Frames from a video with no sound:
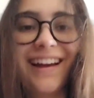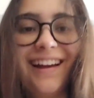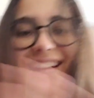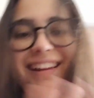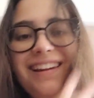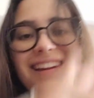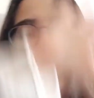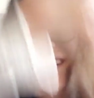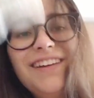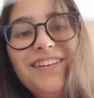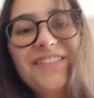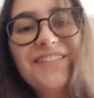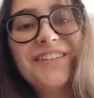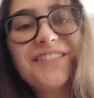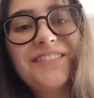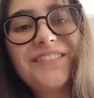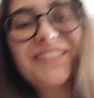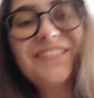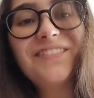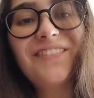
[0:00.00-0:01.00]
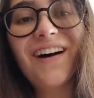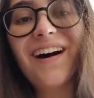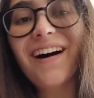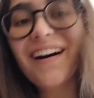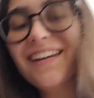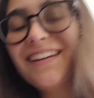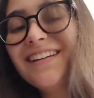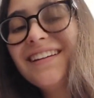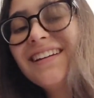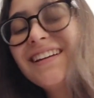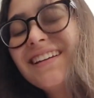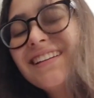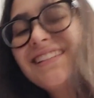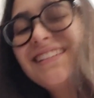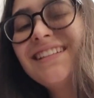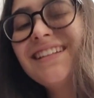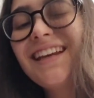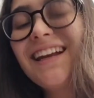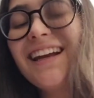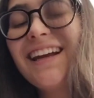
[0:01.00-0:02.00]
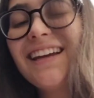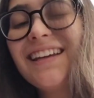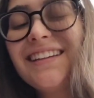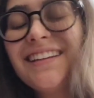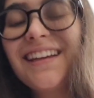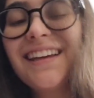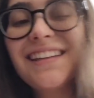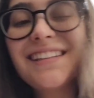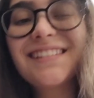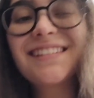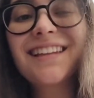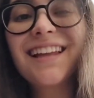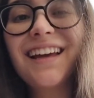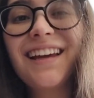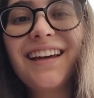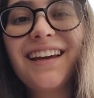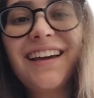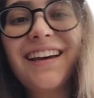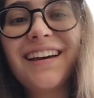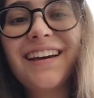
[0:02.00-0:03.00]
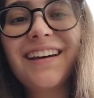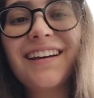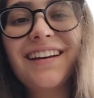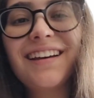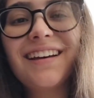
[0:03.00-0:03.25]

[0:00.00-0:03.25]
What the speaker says: Hello everyone. Today is like,